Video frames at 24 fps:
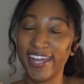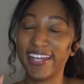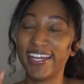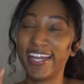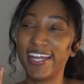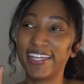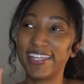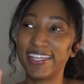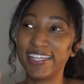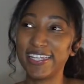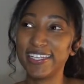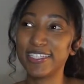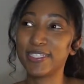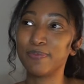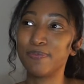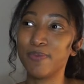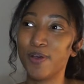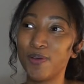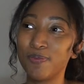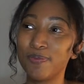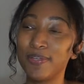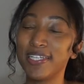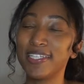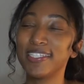Like these
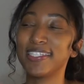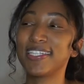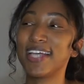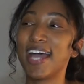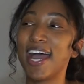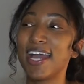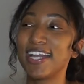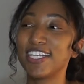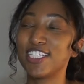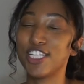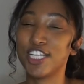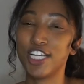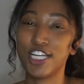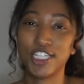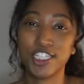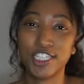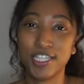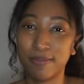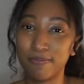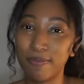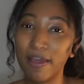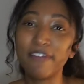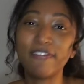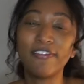moments, I cherish
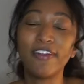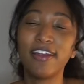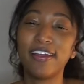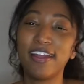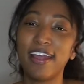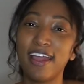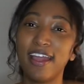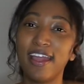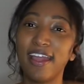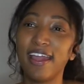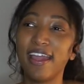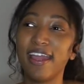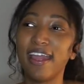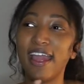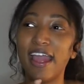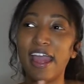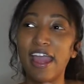them every day.